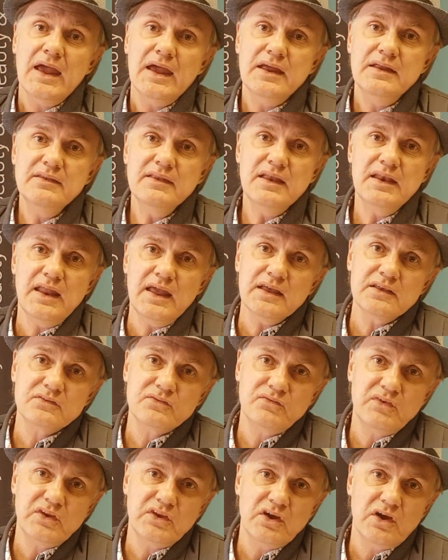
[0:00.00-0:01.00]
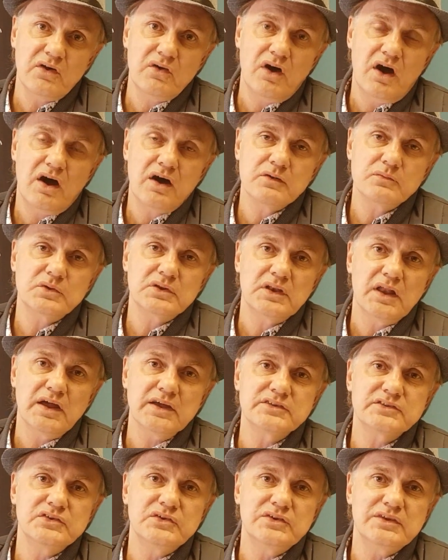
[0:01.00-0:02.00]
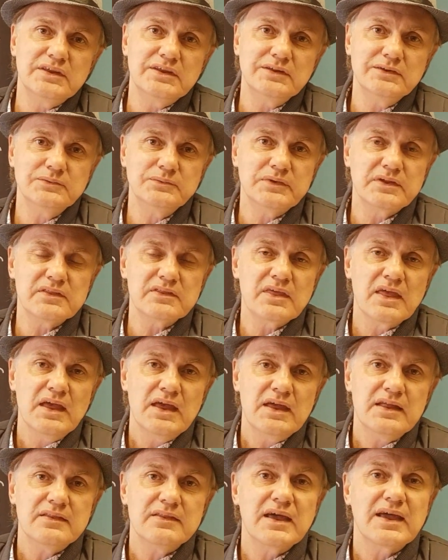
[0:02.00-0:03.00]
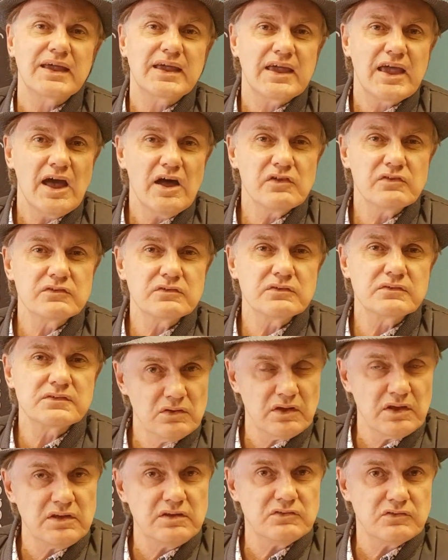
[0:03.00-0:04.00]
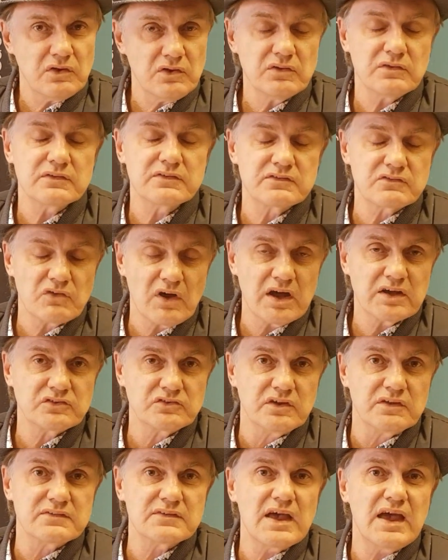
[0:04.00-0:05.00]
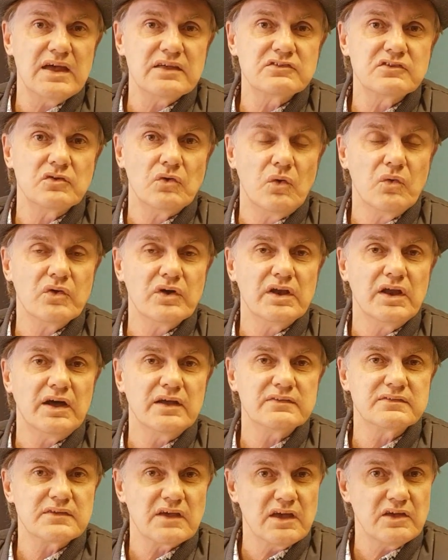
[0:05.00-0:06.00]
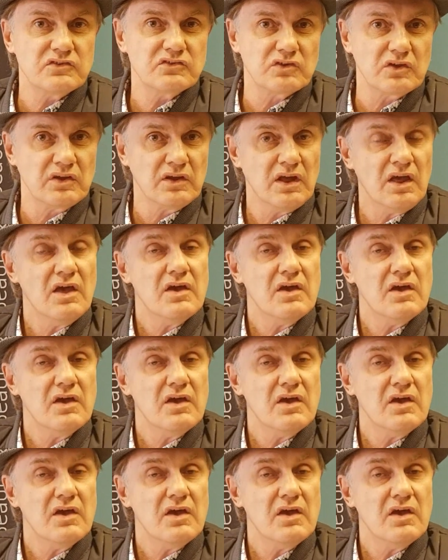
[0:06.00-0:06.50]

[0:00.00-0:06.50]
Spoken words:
In the next video, I would like to deal with the council's internal structures as an organization.